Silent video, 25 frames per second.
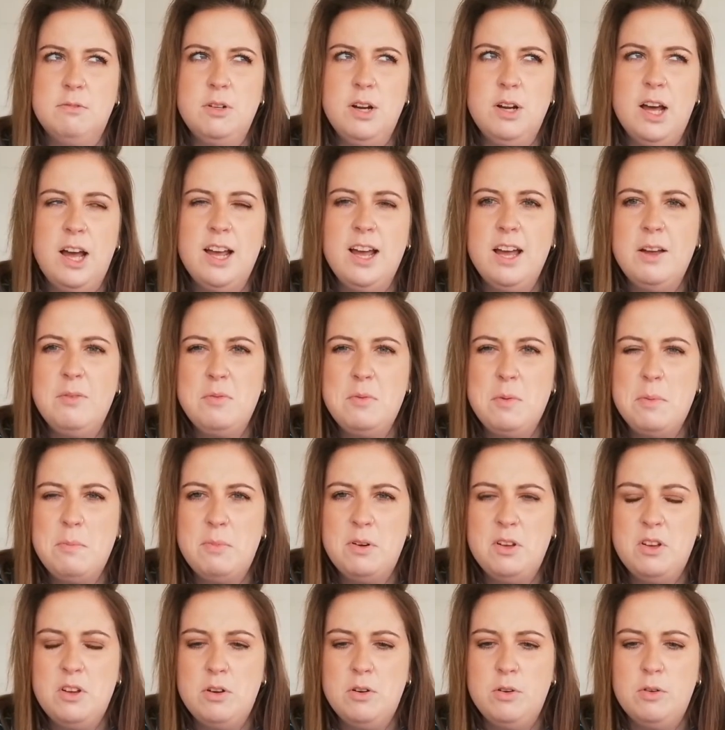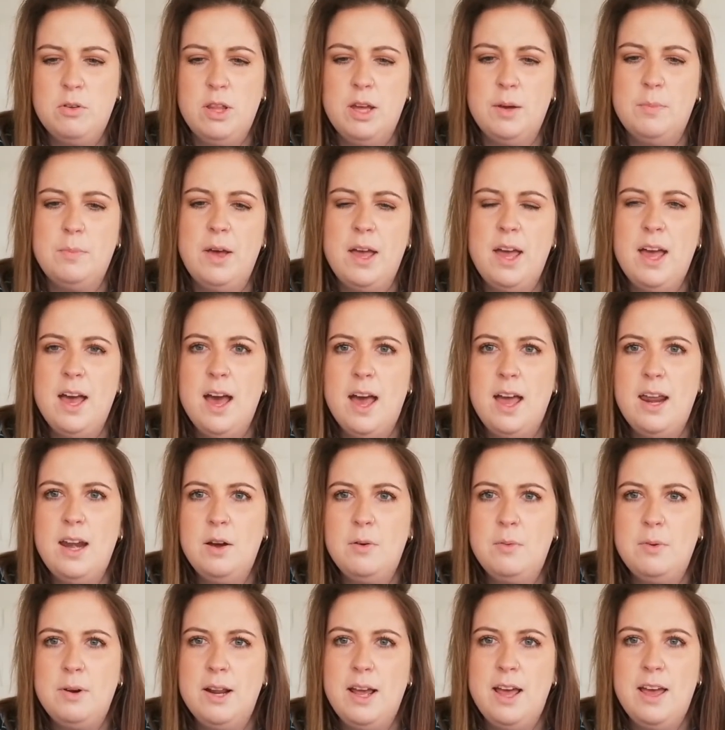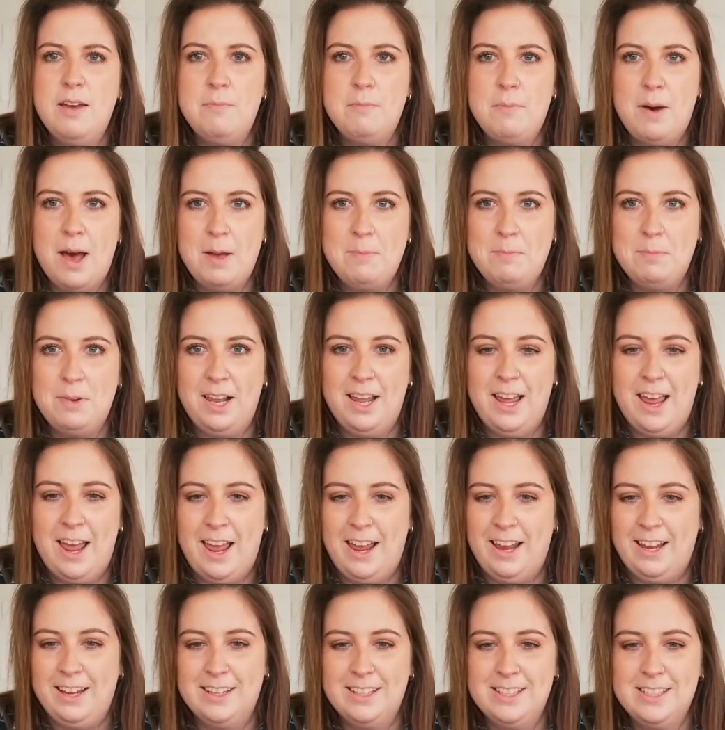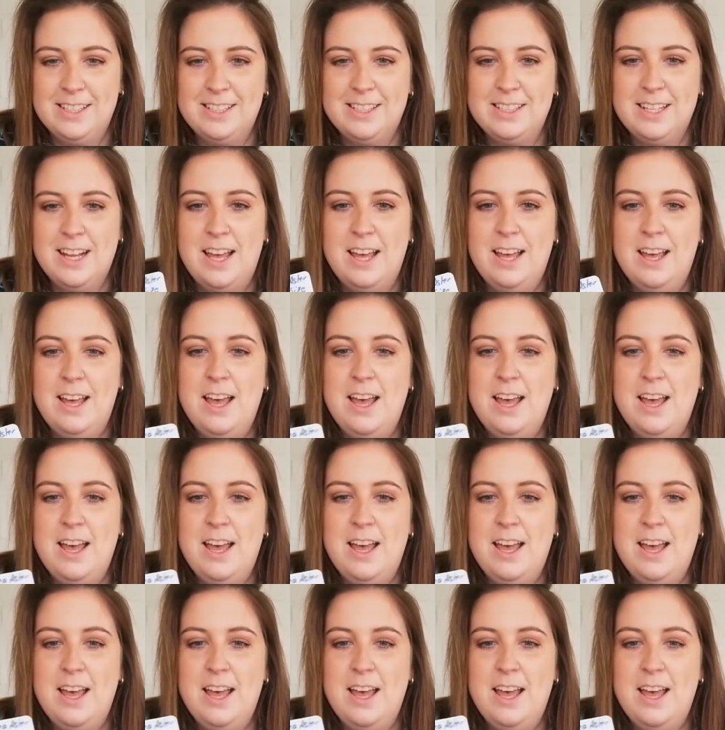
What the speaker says: I can't remember what you call them. I hate it when I have mind blanks,